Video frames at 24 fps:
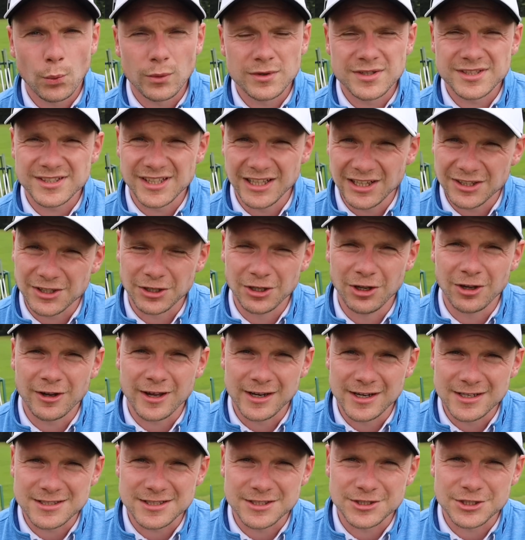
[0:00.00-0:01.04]
Still good
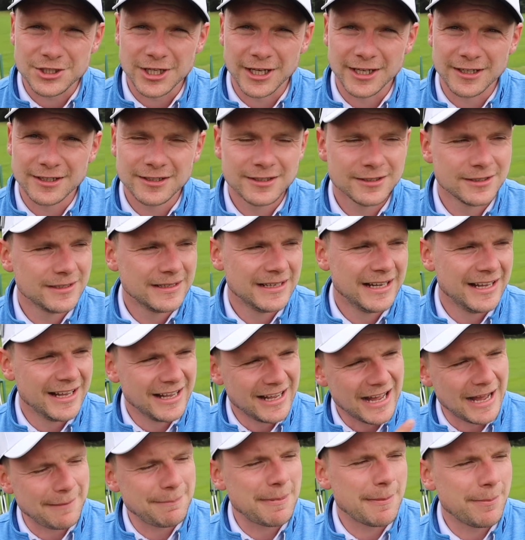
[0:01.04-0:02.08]
looking, isn't she?
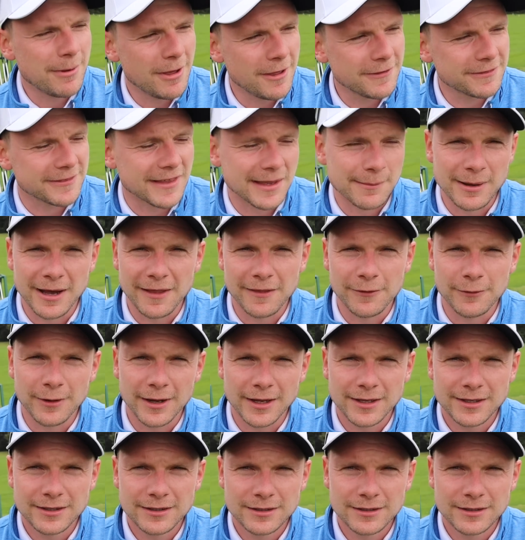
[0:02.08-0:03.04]
Happy birthday, by the way.